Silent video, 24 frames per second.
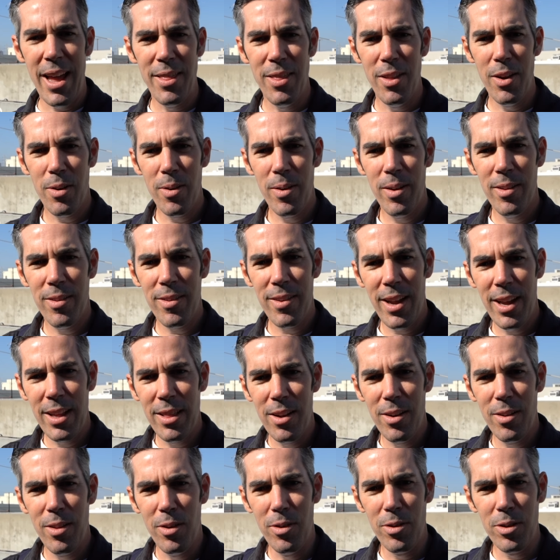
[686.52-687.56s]
and they're inside
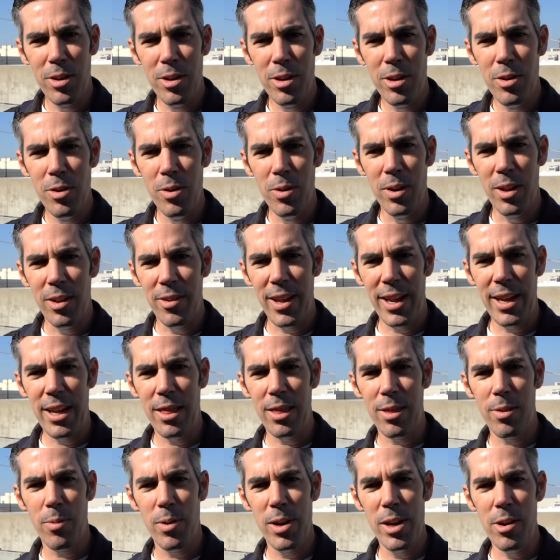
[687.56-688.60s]
their little cocoon. It's like
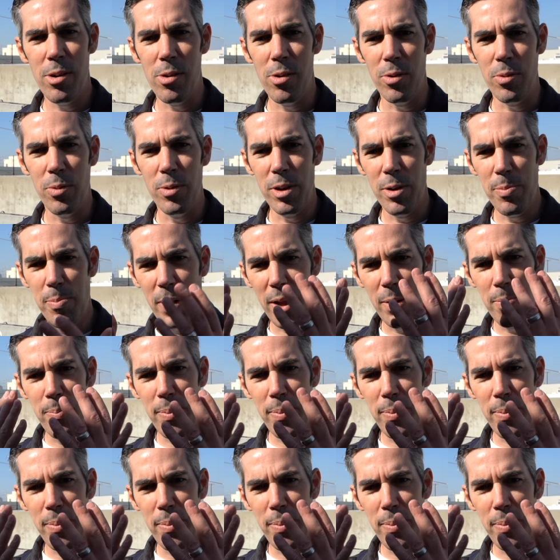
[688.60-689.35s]
a three-year-old when you play